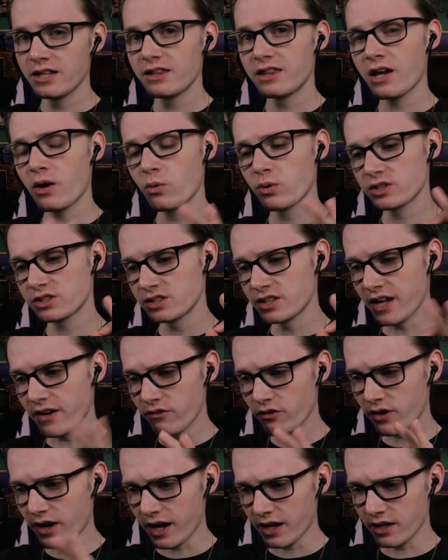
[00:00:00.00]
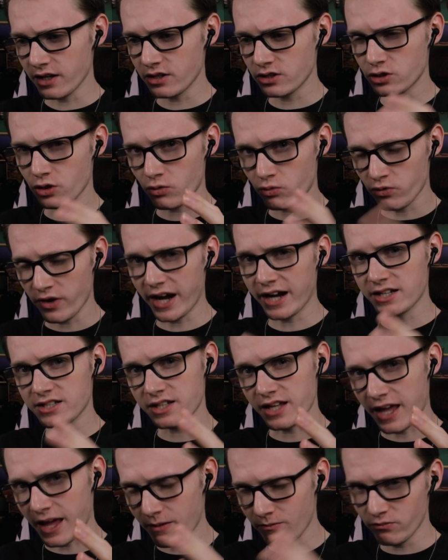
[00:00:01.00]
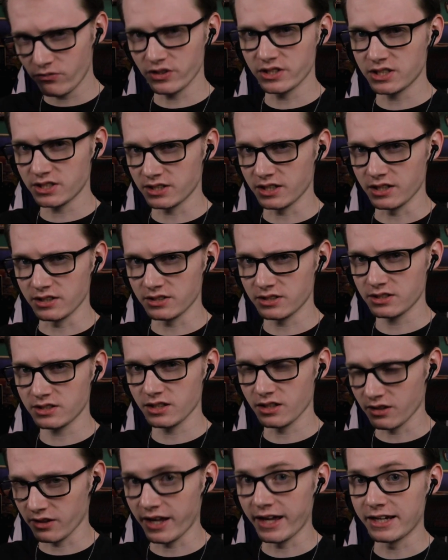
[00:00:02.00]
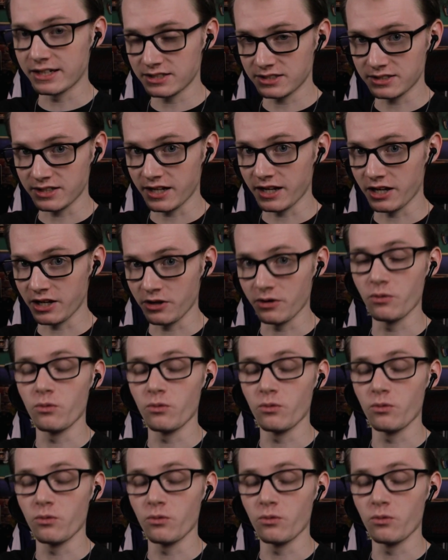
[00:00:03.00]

there was never any direct emphasis, like, say,